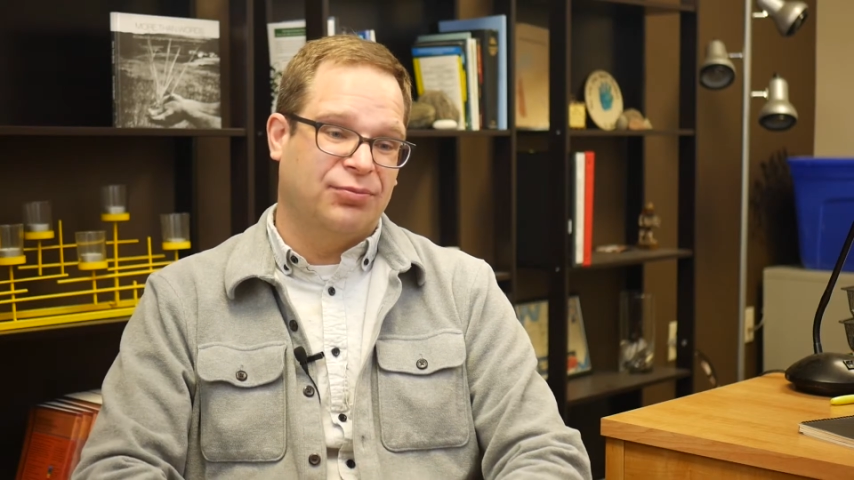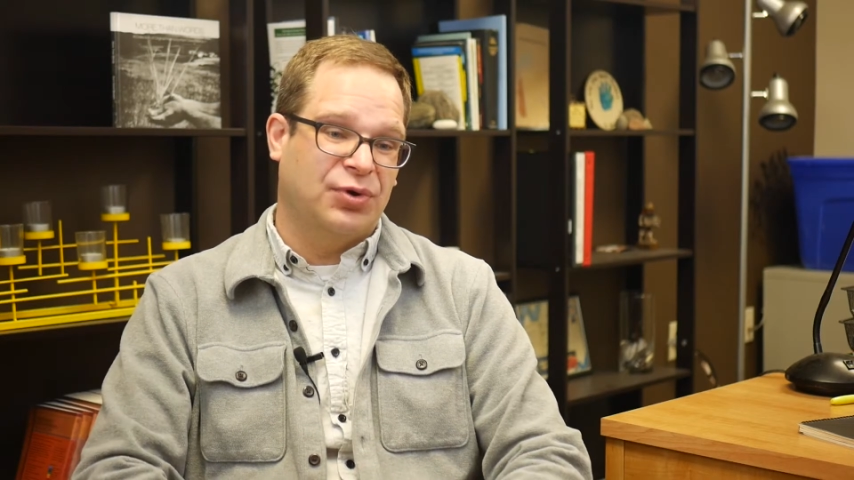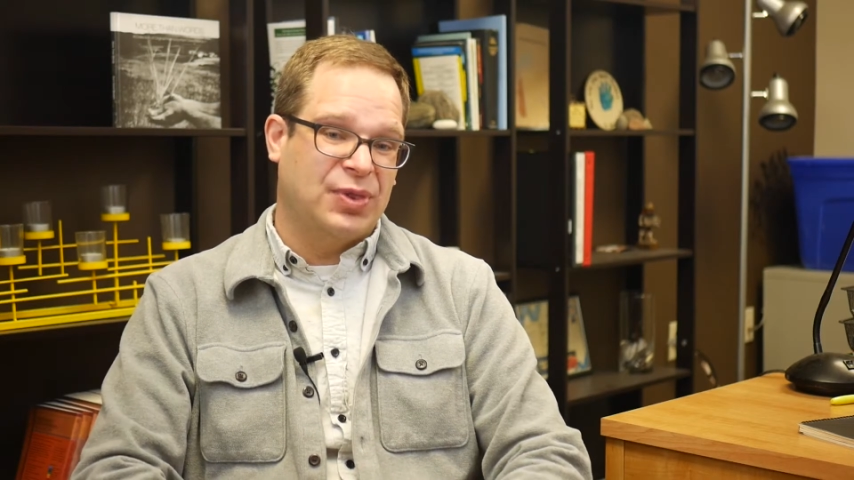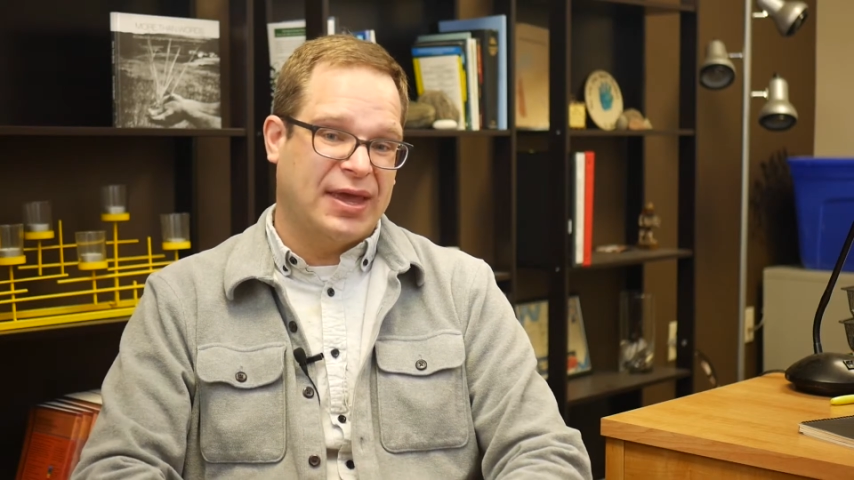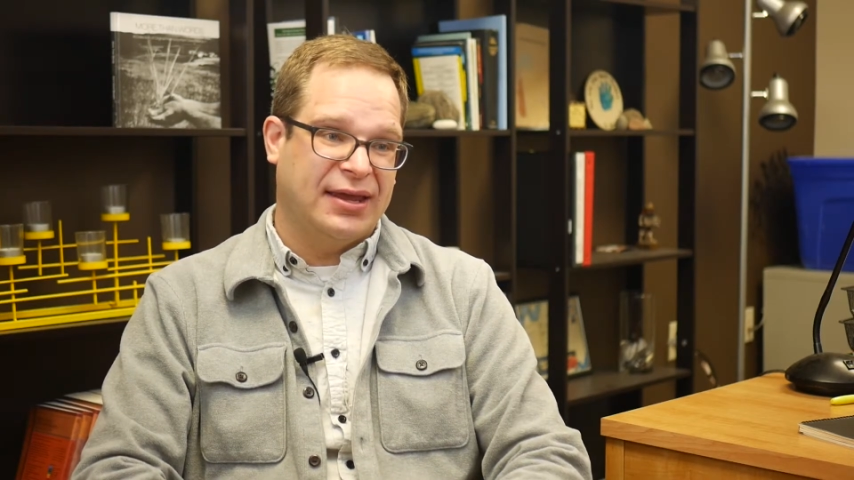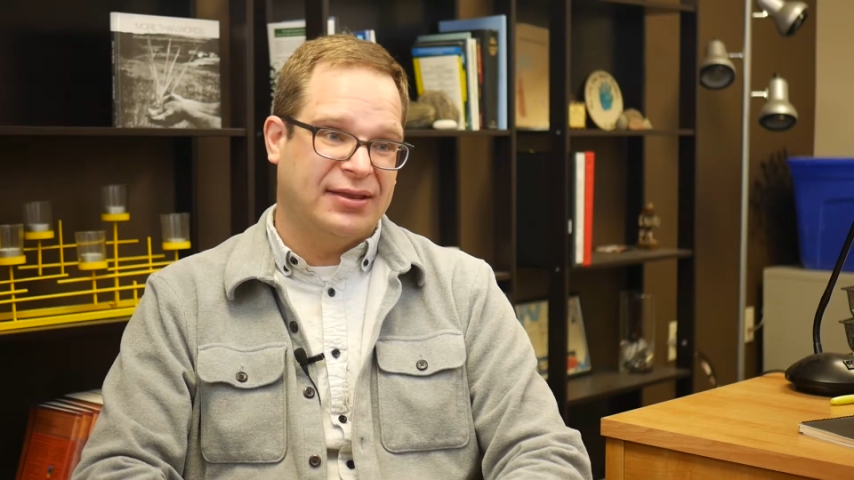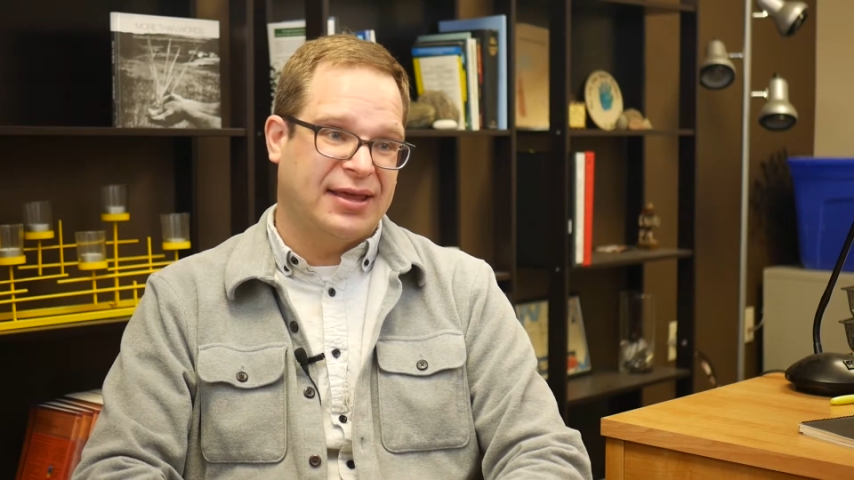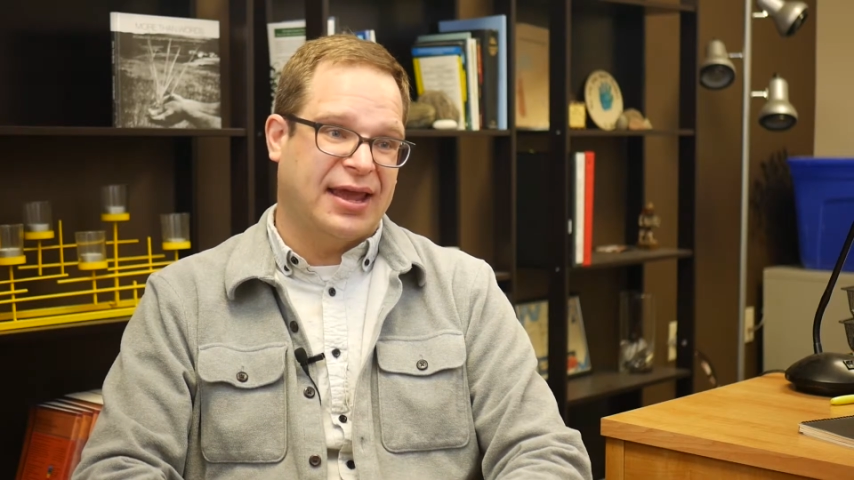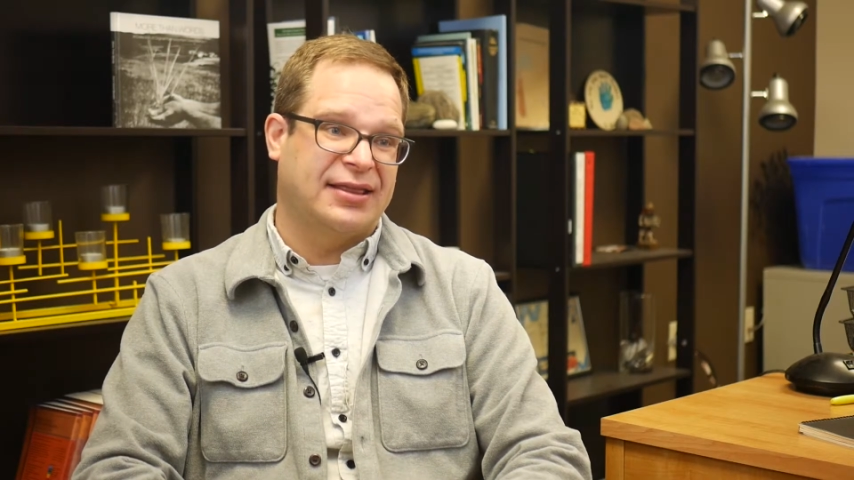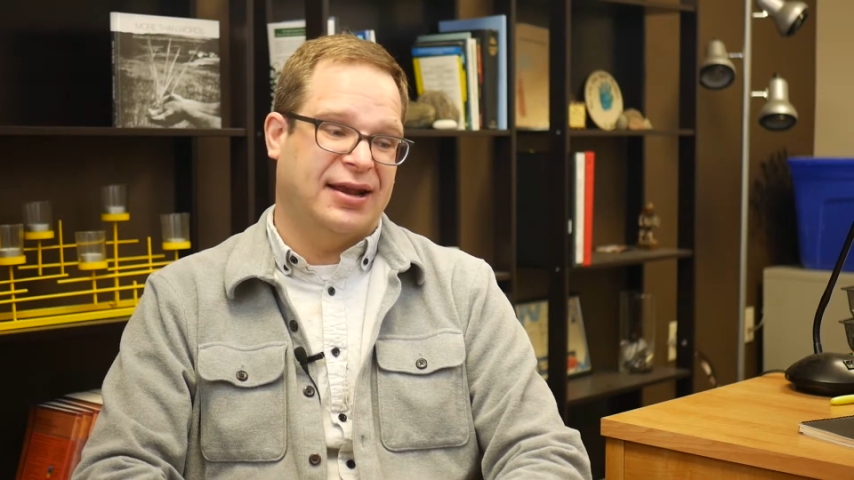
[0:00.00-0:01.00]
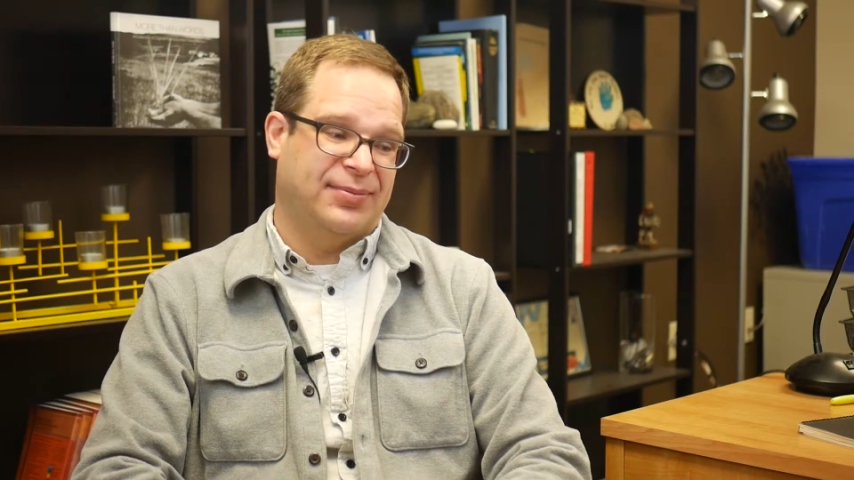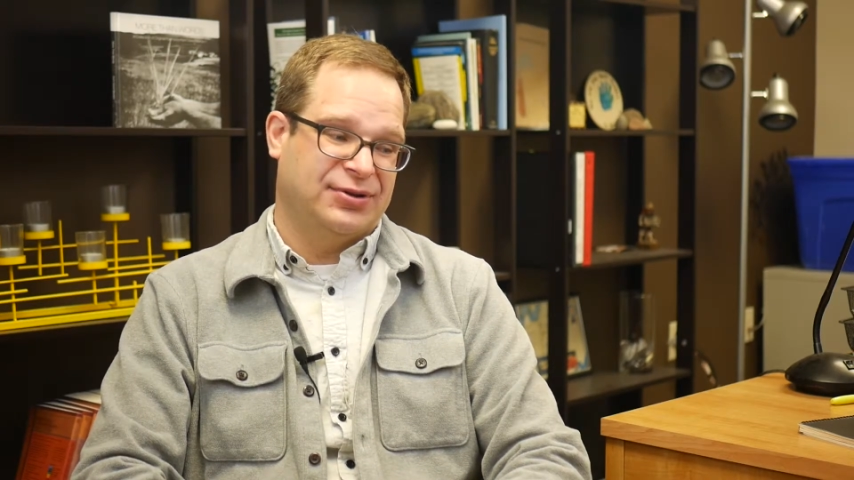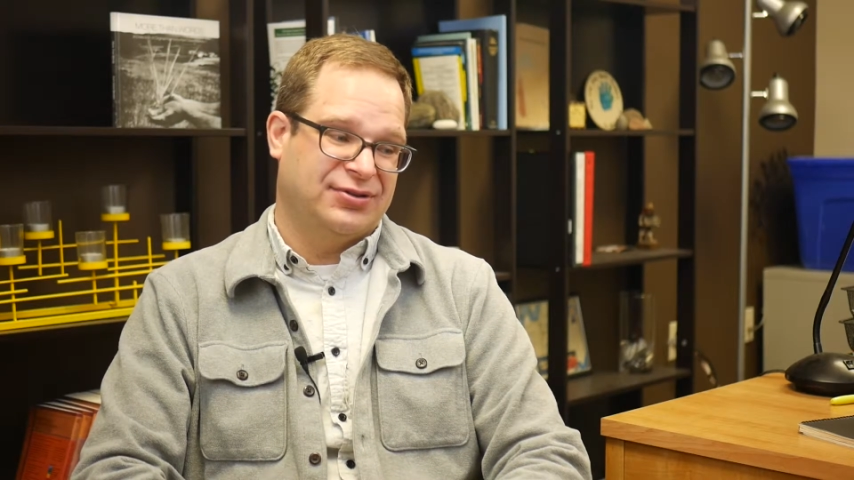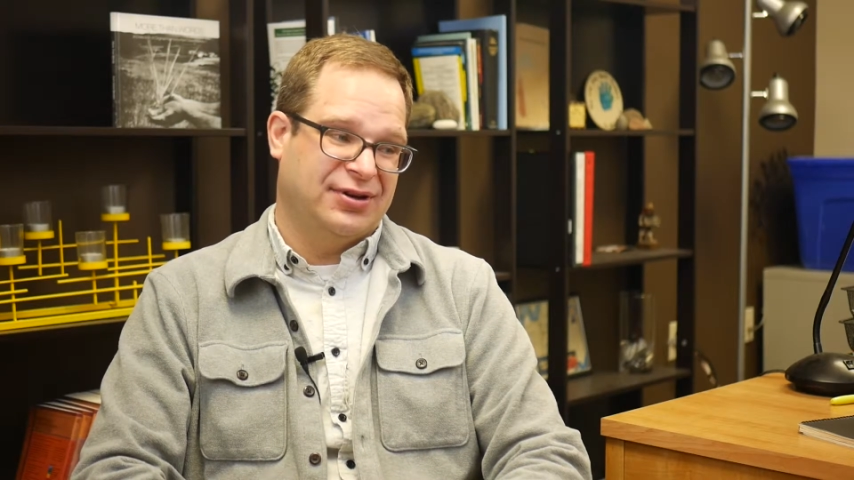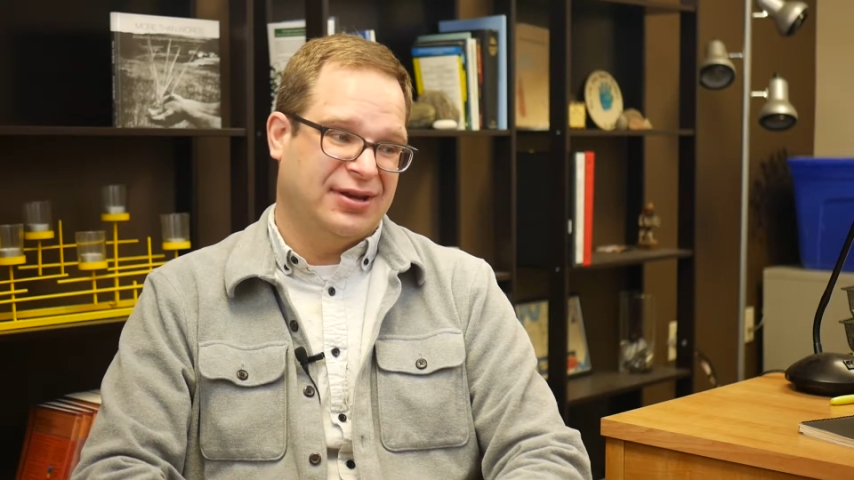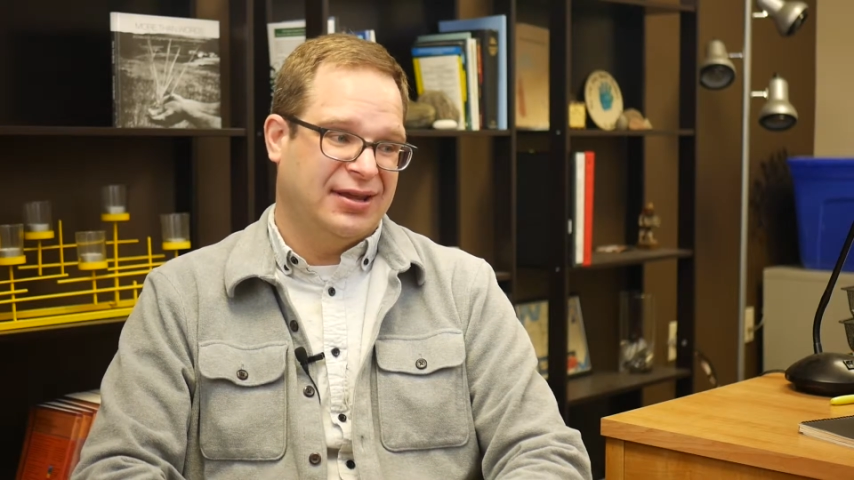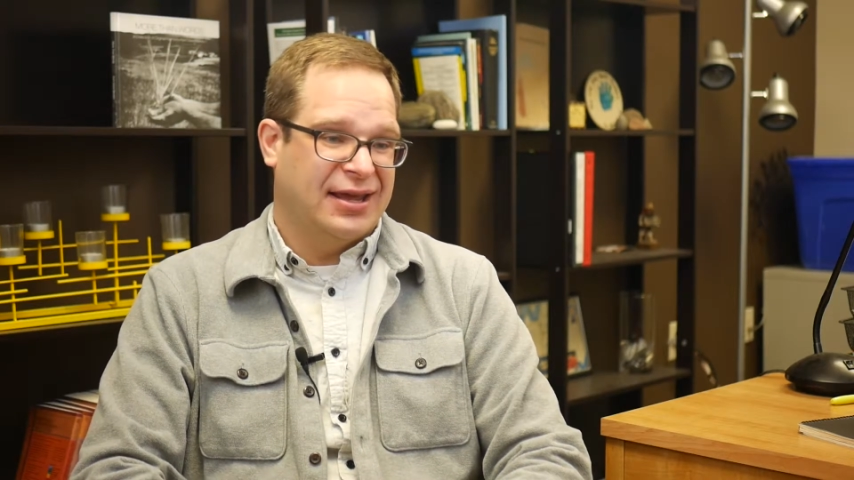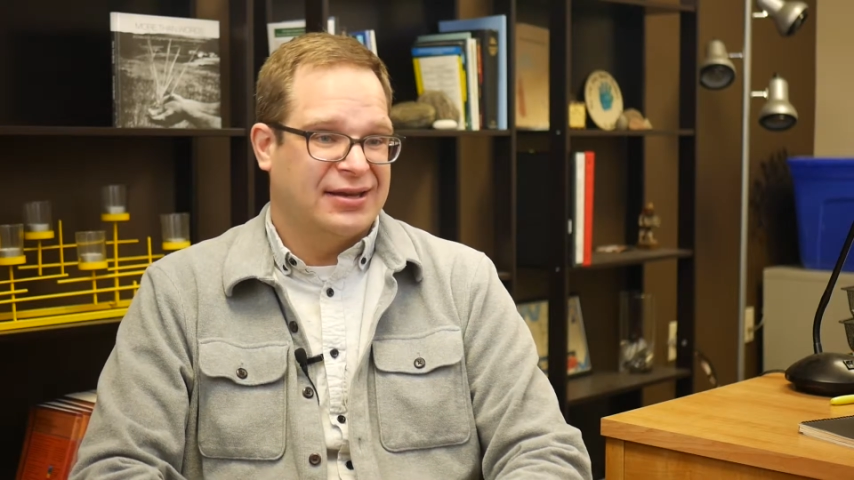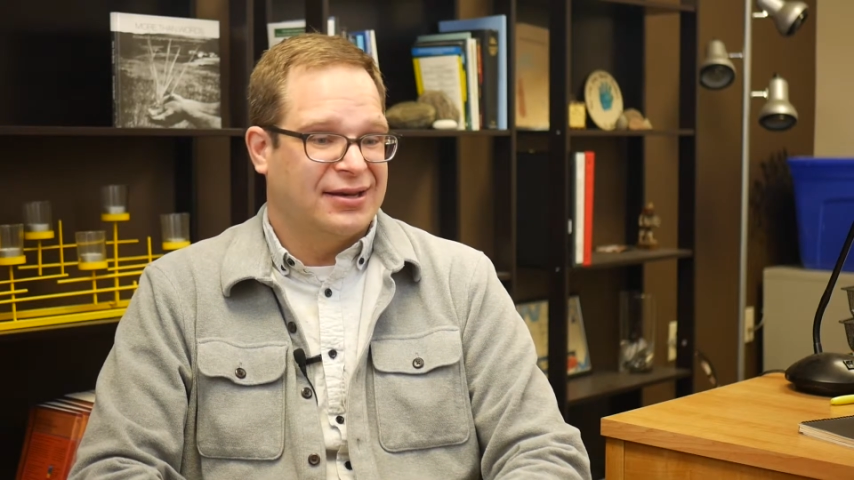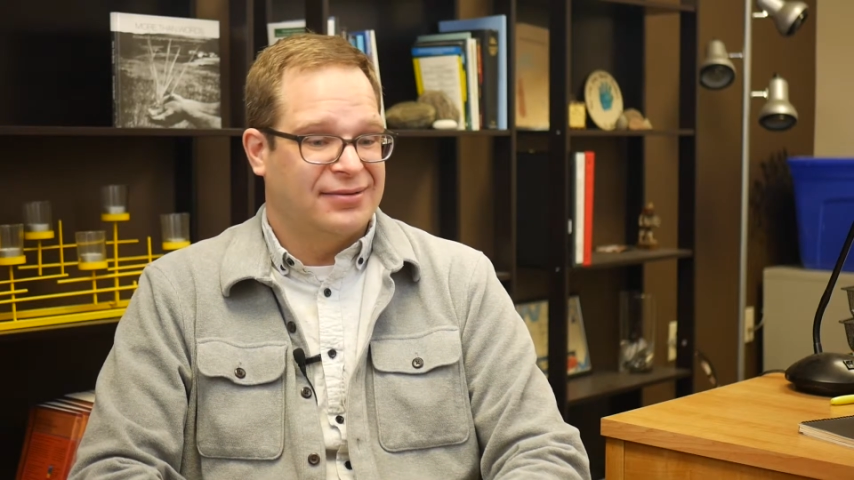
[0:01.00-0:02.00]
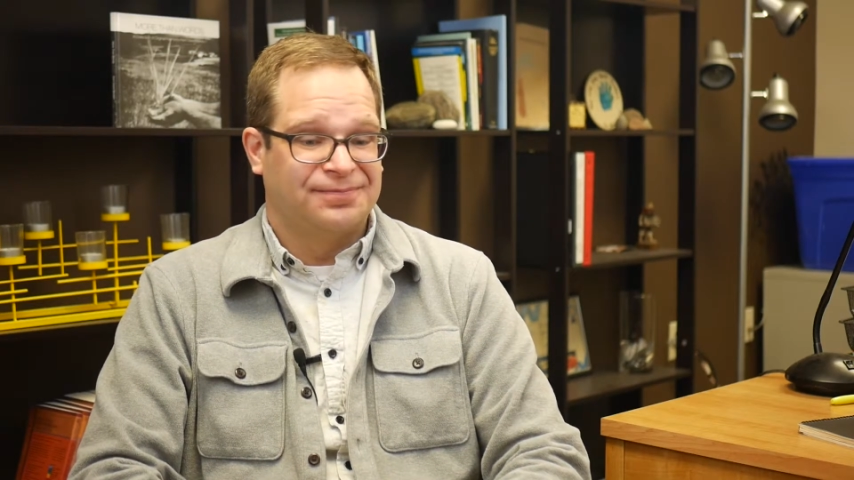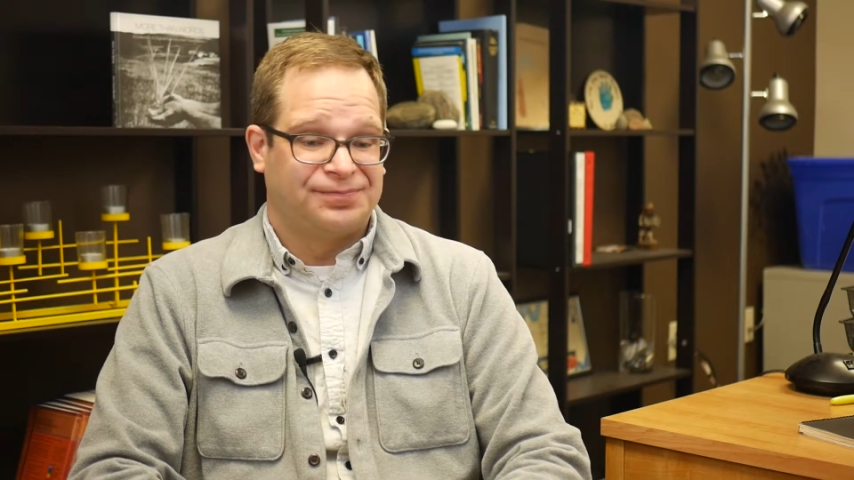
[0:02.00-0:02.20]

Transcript: when they had that opportunity, and